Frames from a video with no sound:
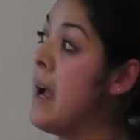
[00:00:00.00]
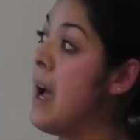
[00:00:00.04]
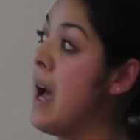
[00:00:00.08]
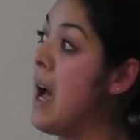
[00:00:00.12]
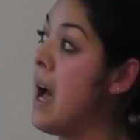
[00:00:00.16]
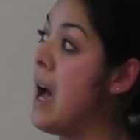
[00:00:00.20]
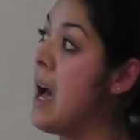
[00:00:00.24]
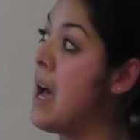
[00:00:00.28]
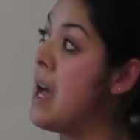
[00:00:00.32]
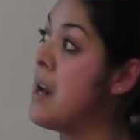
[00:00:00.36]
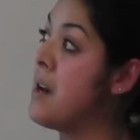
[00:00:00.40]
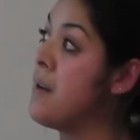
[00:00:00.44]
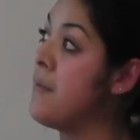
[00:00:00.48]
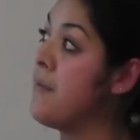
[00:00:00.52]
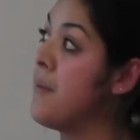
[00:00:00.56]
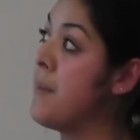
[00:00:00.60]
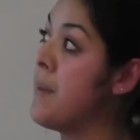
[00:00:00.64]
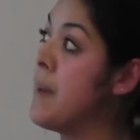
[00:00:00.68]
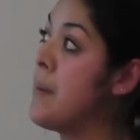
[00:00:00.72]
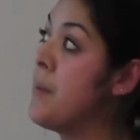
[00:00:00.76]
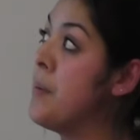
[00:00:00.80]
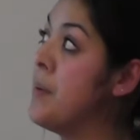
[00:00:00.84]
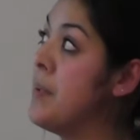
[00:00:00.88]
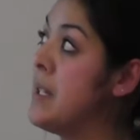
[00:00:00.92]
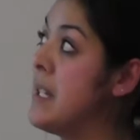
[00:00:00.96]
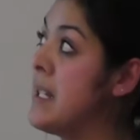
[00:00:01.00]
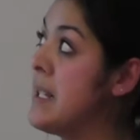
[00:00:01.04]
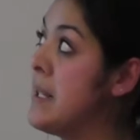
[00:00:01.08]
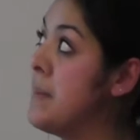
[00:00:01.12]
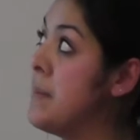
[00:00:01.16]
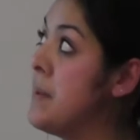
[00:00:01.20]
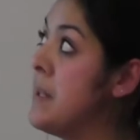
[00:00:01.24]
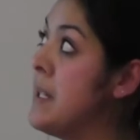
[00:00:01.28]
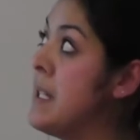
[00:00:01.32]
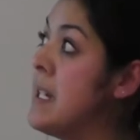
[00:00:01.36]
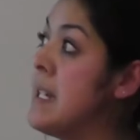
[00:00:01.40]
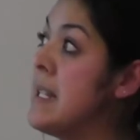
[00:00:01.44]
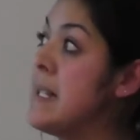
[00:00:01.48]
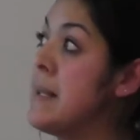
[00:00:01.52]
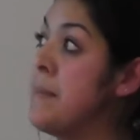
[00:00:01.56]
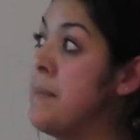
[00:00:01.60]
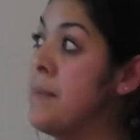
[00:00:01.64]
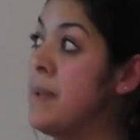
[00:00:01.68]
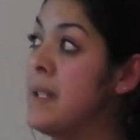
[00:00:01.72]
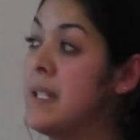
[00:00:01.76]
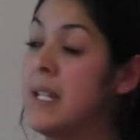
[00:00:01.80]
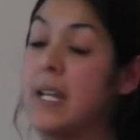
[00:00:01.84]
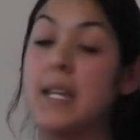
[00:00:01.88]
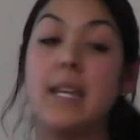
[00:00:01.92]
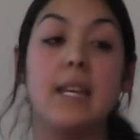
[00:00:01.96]
And for people with disabilities in
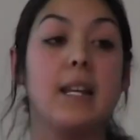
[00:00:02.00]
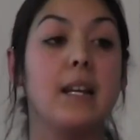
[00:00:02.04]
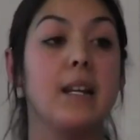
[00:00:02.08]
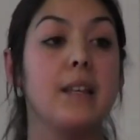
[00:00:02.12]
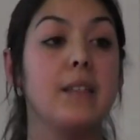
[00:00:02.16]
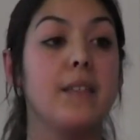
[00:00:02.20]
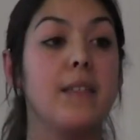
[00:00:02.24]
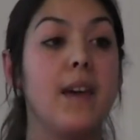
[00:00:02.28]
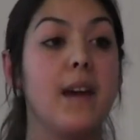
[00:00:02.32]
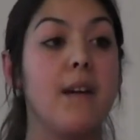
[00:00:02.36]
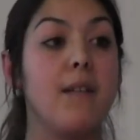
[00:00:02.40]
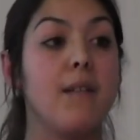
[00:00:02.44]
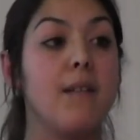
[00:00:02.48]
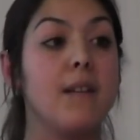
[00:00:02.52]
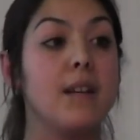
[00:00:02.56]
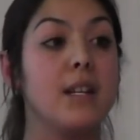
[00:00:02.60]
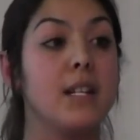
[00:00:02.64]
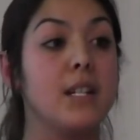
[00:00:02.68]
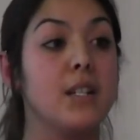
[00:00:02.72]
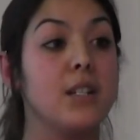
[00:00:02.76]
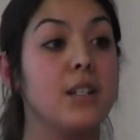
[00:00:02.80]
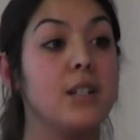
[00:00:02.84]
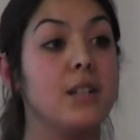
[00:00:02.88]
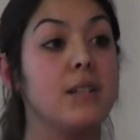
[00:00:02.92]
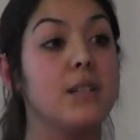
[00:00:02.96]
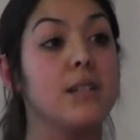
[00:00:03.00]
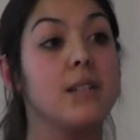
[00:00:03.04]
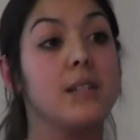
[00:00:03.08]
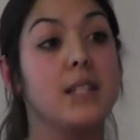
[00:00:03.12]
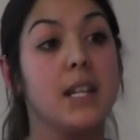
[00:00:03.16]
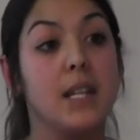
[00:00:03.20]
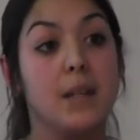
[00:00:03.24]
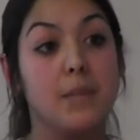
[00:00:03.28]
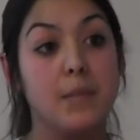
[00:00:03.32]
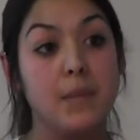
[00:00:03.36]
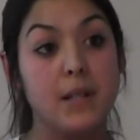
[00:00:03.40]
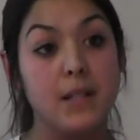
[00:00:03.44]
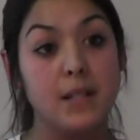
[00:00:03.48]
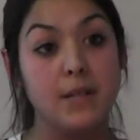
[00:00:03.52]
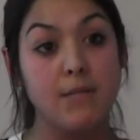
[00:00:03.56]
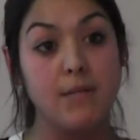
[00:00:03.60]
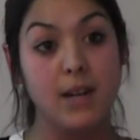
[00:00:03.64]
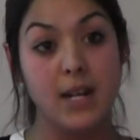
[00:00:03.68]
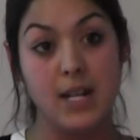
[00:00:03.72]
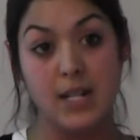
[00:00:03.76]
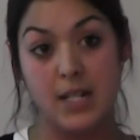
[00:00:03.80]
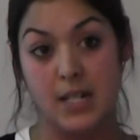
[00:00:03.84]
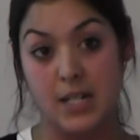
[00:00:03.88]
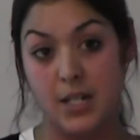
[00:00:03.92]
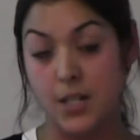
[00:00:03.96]
particular, there are additional stigmas
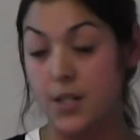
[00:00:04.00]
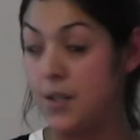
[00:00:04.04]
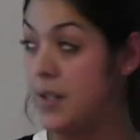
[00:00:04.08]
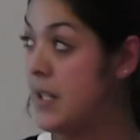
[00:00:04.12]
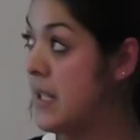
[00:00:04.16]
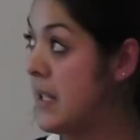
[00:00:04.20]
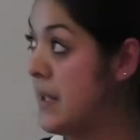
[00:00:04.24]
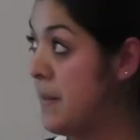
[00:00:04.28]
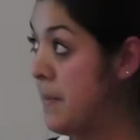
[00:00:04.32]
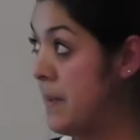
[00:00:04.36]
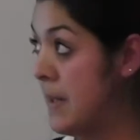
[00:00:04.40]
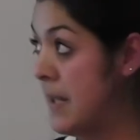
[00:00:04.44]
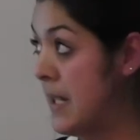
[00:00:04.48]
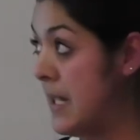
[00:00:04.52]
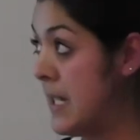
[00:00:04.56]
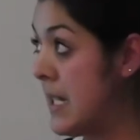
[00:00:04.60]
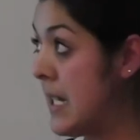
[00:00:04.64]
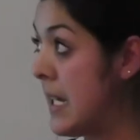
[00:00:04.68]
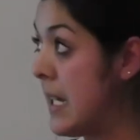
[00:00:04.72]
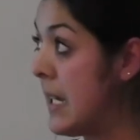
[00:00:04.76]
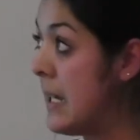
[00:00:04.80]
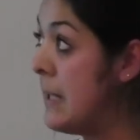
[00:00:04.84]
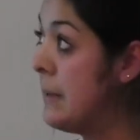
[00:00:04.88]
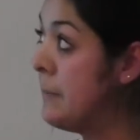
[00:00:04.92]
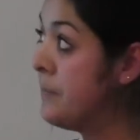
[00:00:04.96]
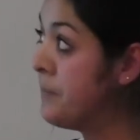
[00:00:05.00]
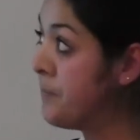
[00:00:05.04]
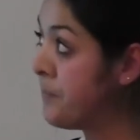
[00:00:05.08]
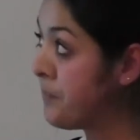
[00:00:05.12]
relating to disability.